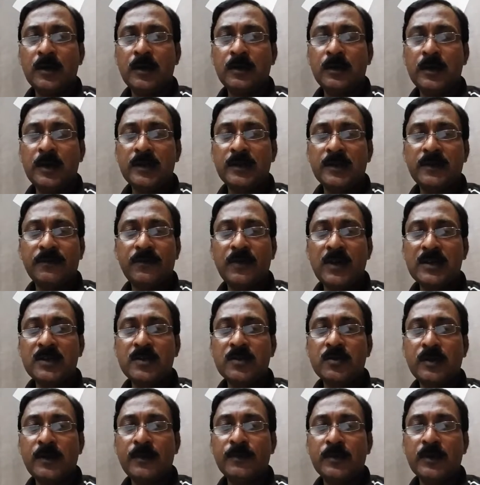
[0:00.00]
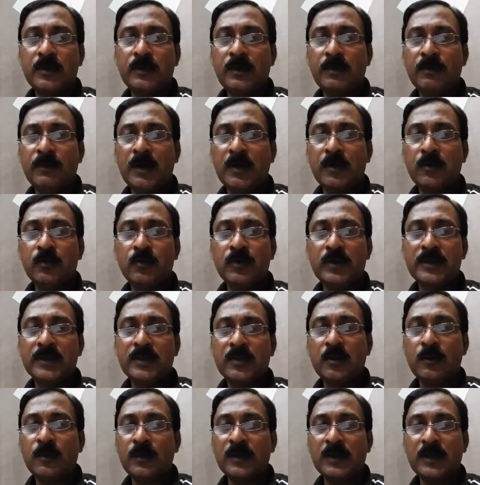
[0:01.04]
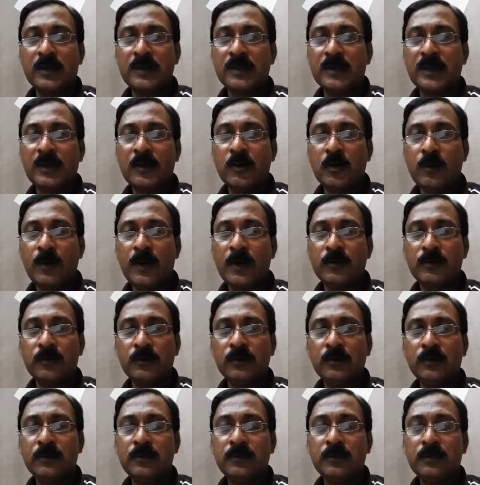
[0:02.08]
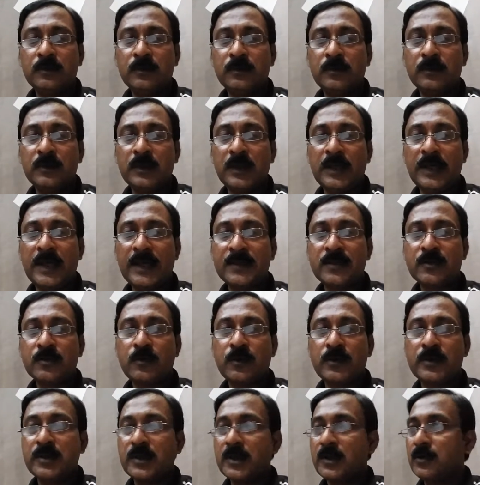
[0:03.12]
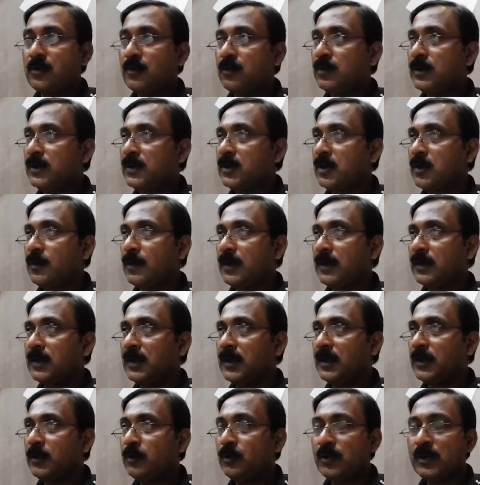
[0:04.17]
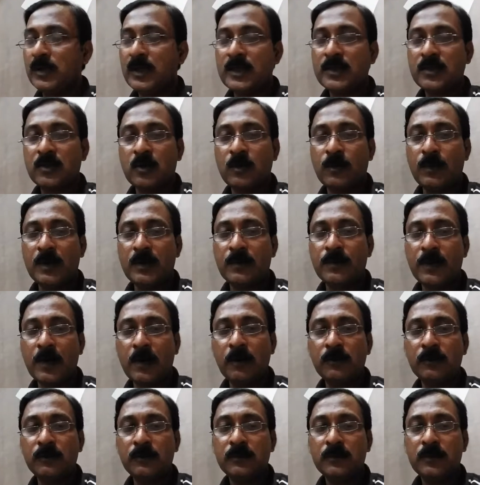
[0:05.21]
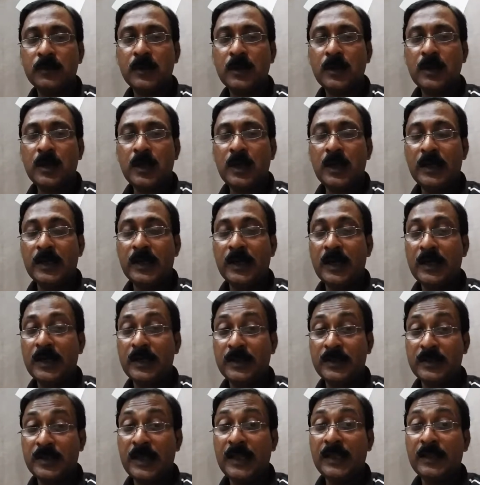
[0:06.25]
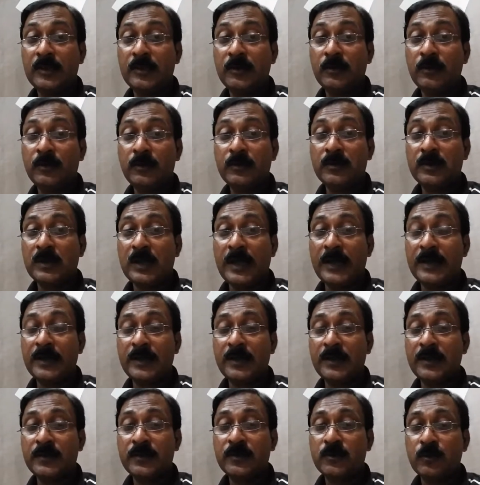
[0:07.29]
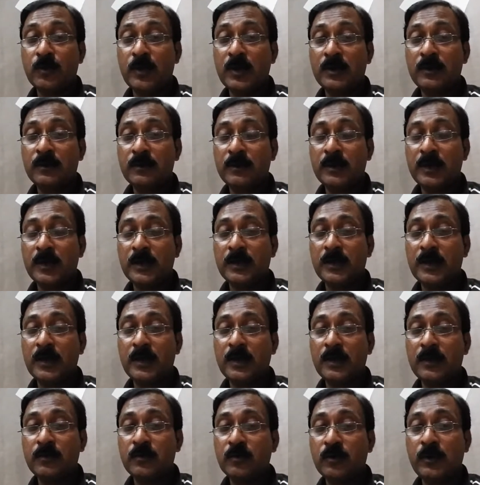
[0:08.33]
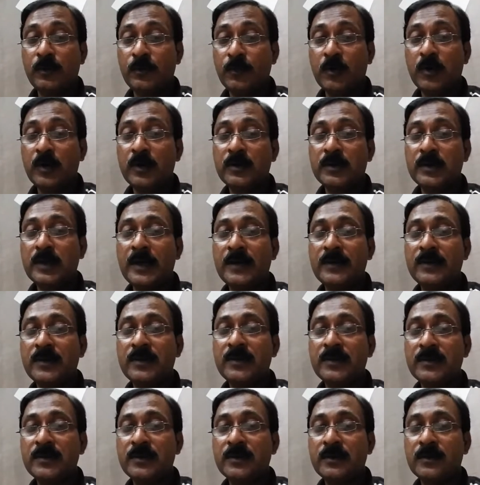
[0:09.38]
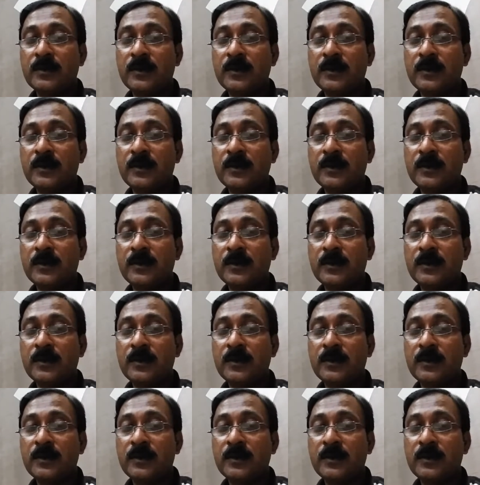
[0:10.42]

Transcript: there is the first you have to remember who discovered the cell, Robert Hooke. The next question, who discovered the nucleus, Robert Brown. Regarding cell theory, Leiden and so on, they are the two important scientists.